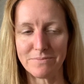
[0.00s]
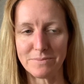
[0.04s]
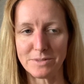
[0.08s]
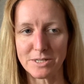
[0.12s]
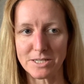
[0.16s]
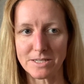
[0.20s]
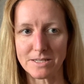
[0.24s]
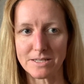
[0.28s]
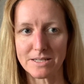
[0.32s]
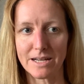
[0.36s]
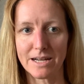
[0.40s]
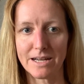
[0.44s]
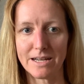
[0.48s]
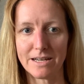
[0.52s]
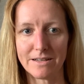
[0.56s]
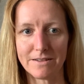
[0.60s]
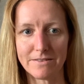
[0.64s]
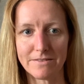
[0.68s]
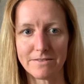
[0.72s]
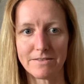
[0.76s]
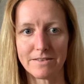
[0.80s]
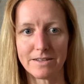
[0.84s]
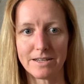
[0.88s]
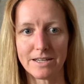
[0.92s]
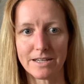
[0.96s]
just kind
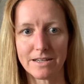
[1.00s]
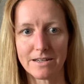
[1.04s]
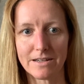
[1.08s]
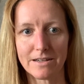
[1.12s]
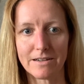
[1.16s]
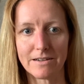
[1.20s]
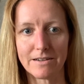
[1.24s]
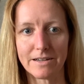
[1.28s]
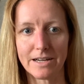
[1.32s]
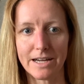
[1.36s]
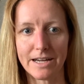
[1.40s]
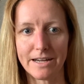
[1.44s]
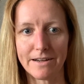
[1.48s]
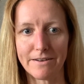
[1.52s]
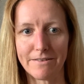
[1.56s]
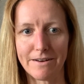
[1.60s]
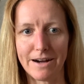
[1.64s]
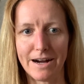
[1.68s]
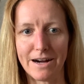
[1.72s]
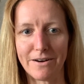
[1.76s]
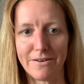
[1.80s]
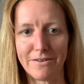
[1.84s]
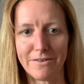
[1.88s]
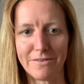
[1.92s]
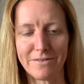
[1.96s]
of like, okay,
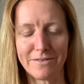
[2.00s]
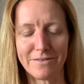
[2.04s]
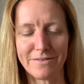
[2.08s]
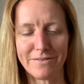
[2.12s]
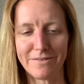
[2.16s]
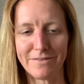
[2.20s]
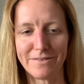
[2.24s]
wow,